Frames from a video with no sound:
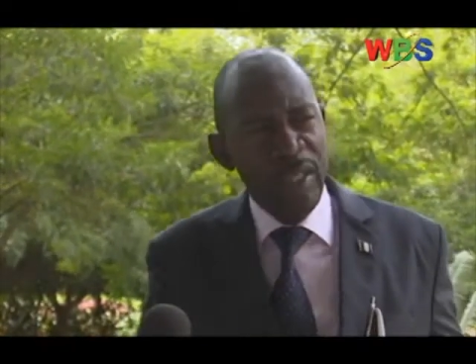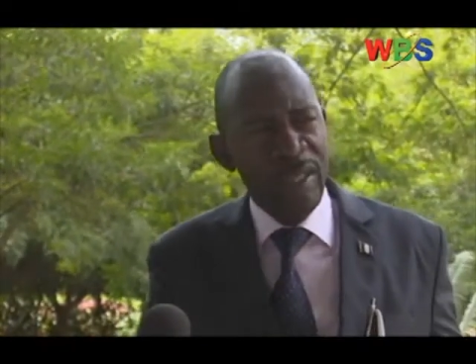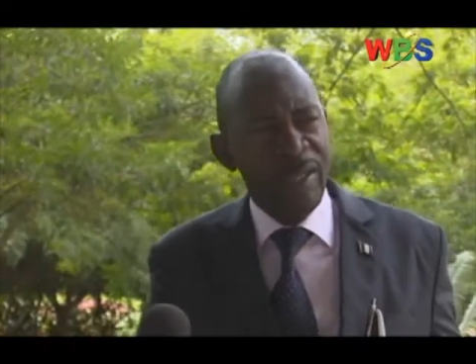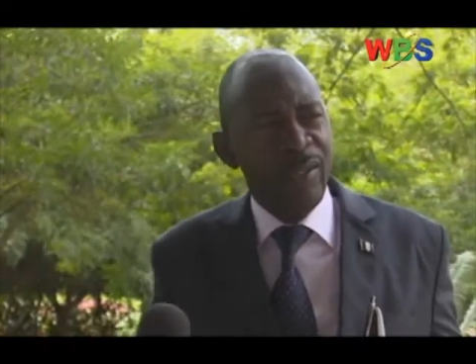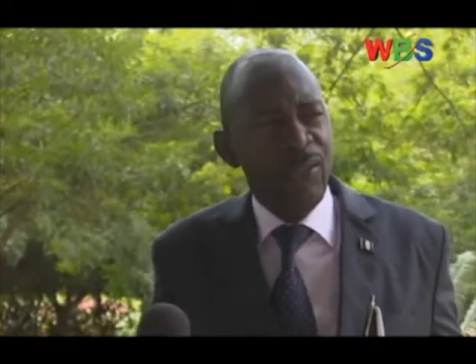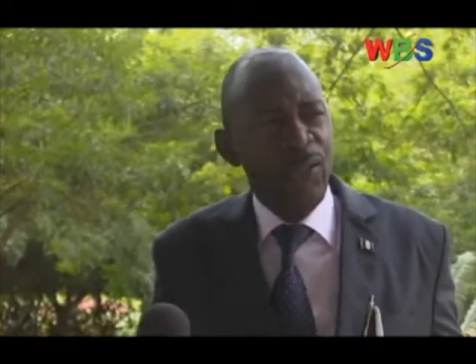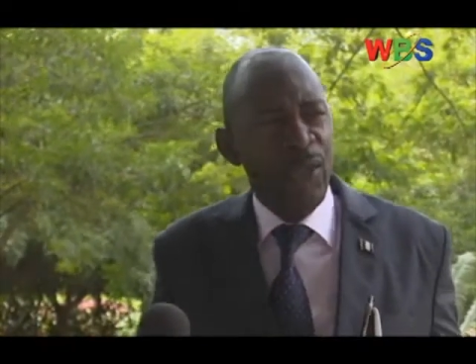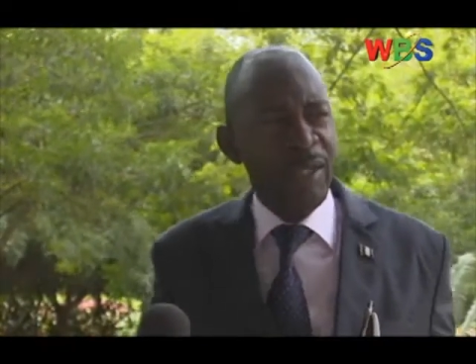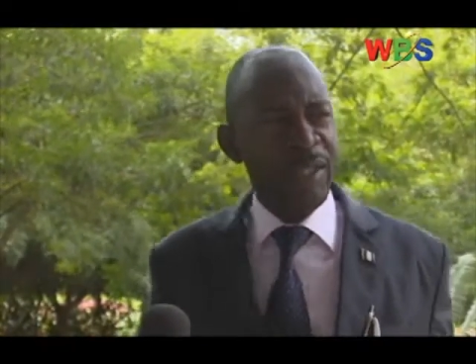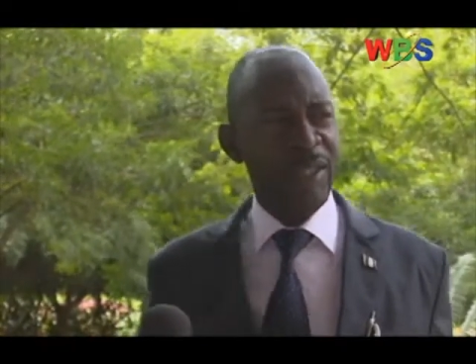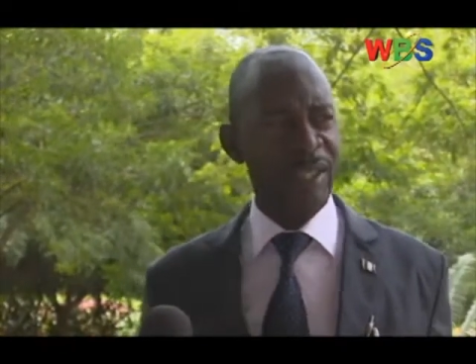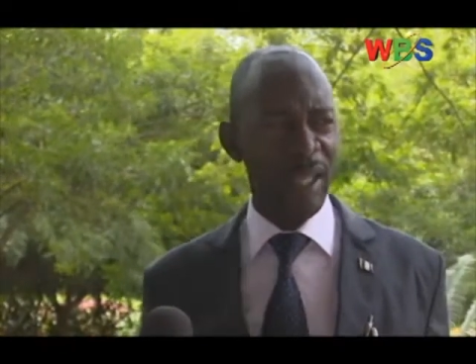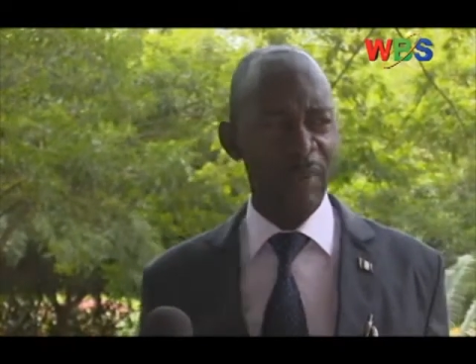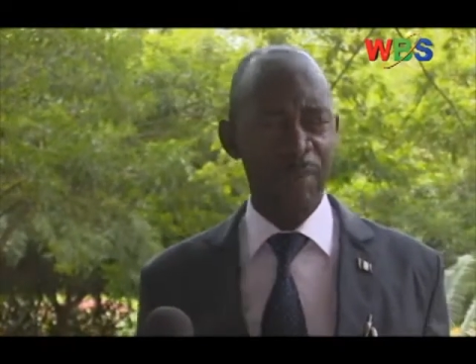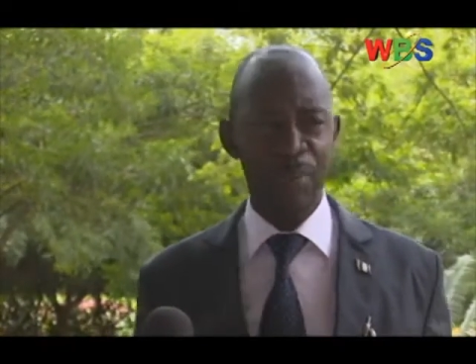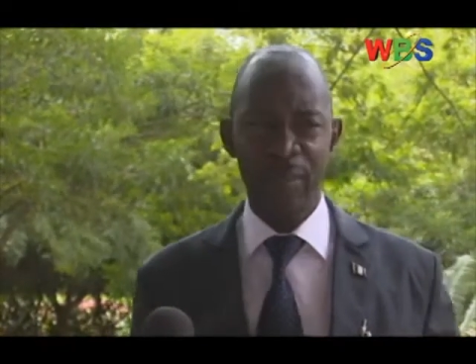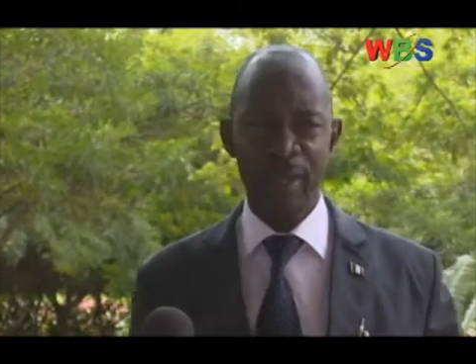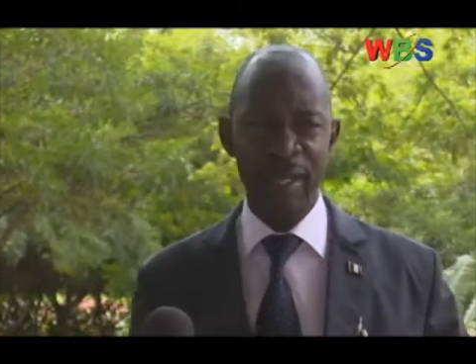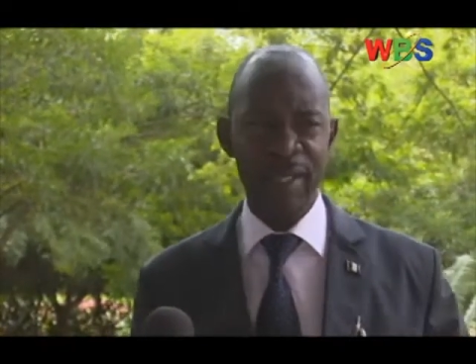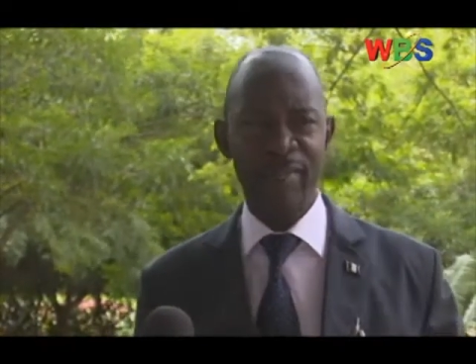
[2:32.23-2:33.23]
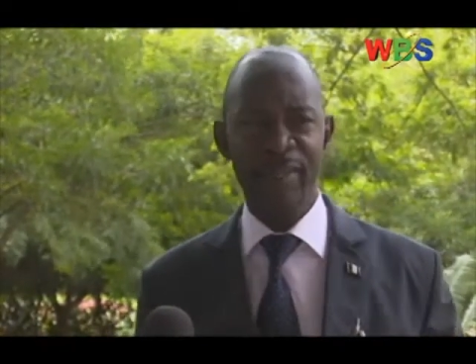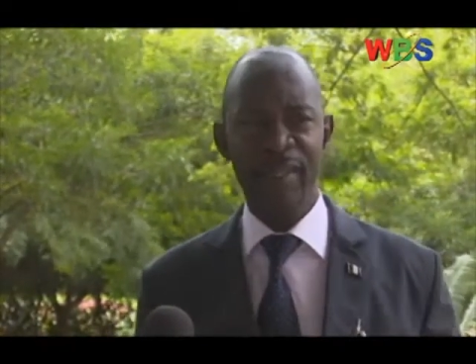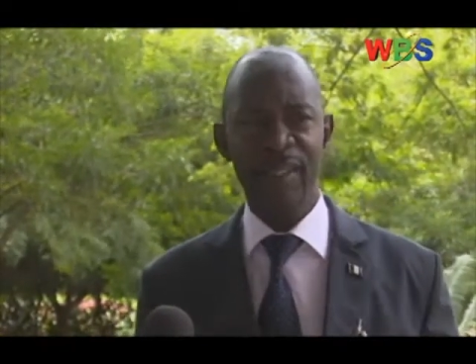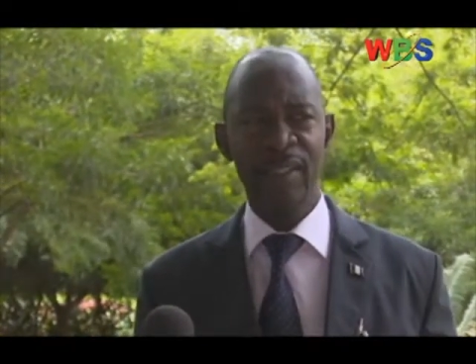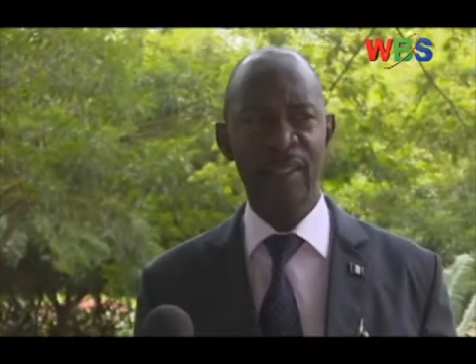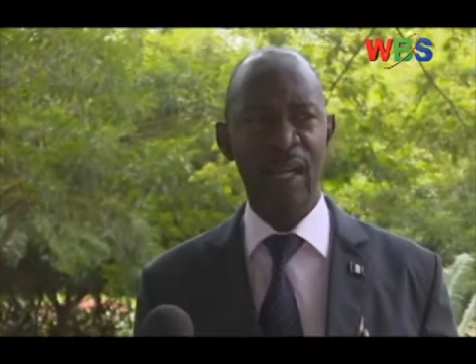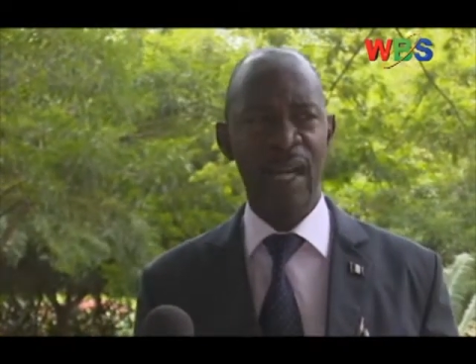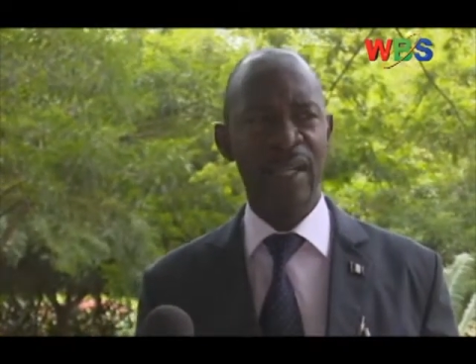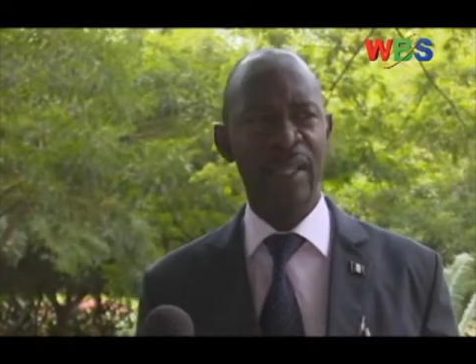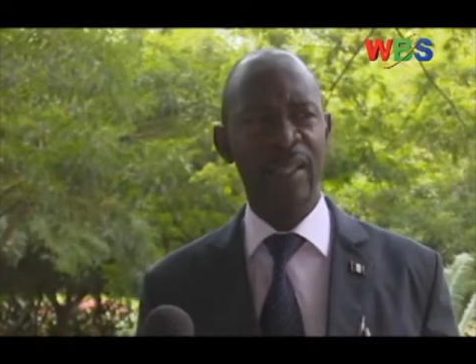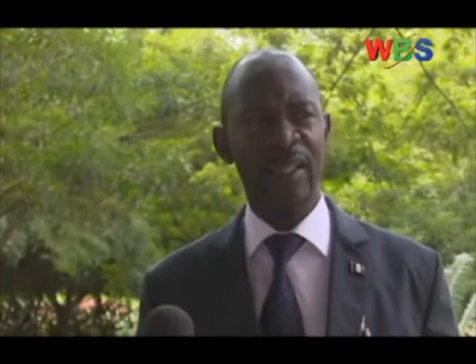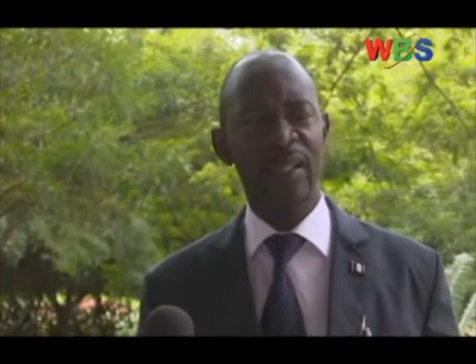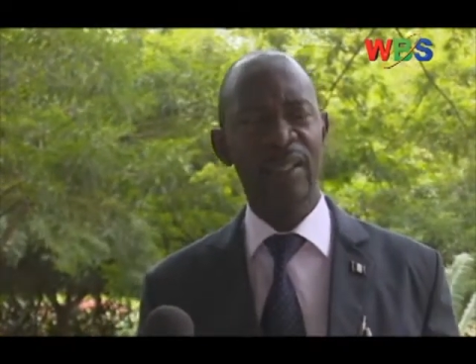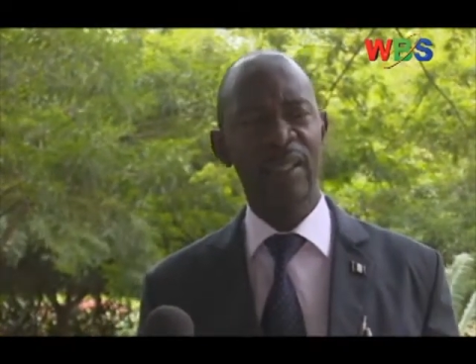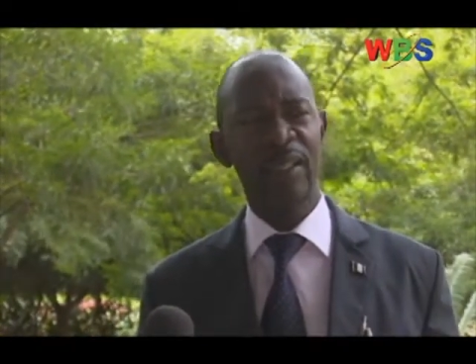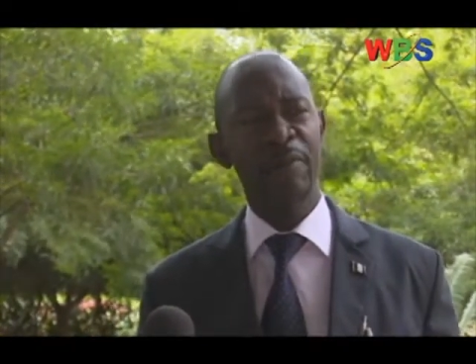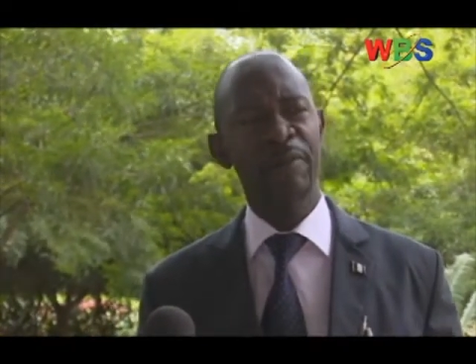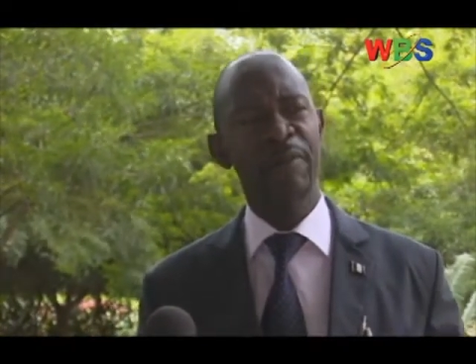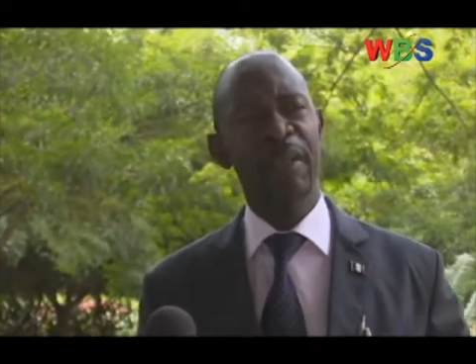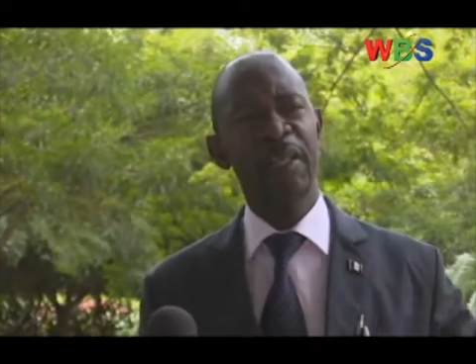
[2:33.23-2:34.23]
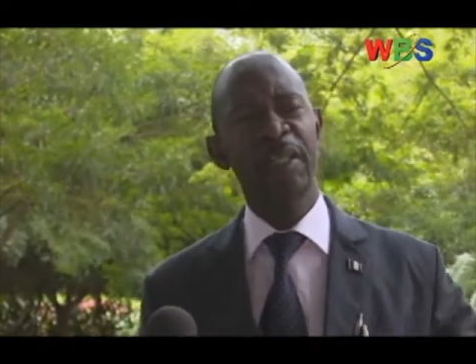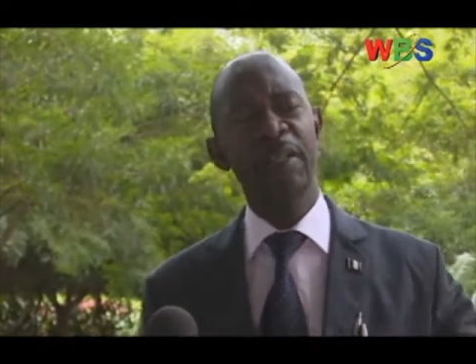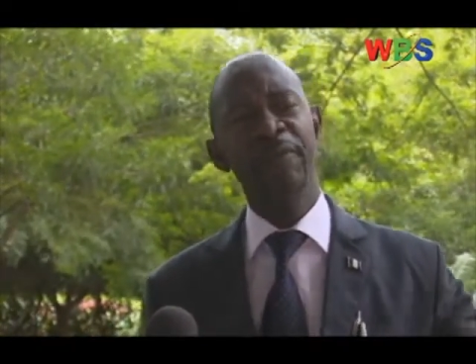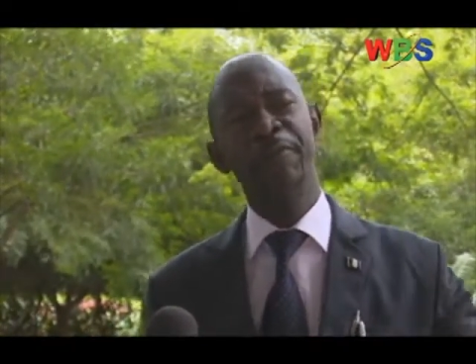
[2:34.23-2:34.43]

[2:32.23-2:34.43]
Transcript: it's not surprising, and even